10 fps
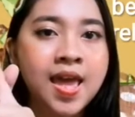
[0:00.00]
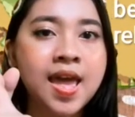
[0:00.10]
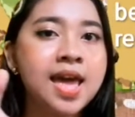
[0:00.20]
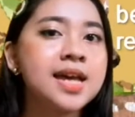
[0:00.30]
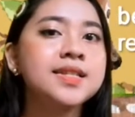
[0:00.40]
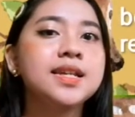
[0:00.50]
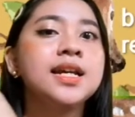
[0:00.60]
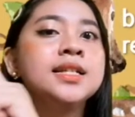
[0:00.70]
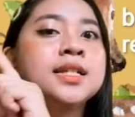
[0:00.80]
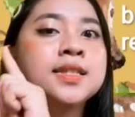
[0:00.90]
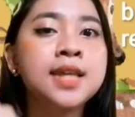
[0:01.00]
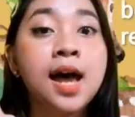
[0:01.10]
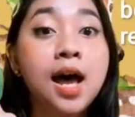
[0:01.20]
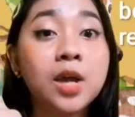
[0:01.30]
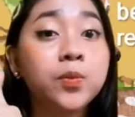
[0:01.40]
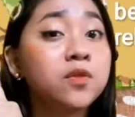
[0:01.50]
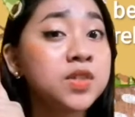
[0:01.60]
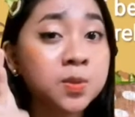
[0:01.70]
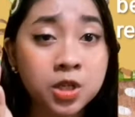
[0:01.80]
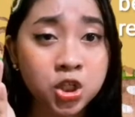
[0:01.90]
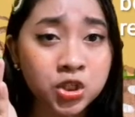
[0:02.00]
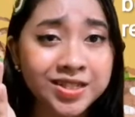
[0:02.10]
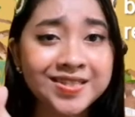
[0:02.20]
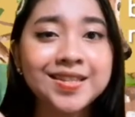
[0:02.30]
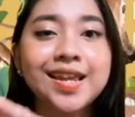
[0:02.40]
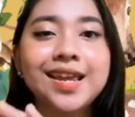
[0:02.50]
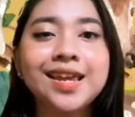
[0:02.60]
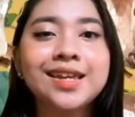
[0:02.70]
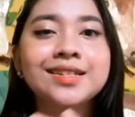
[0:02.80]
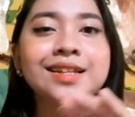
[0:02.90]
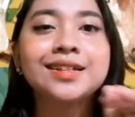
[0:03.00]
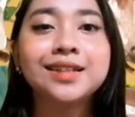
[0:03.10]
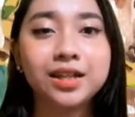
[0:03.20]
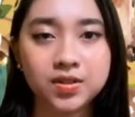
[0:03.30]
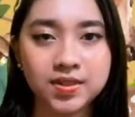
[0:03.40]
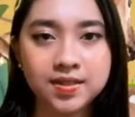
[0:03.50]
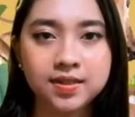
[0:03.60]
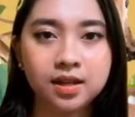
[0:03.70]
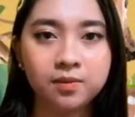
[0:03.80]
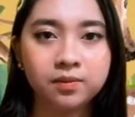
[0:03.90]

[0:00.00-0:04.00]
and the type of species in an ecosystem.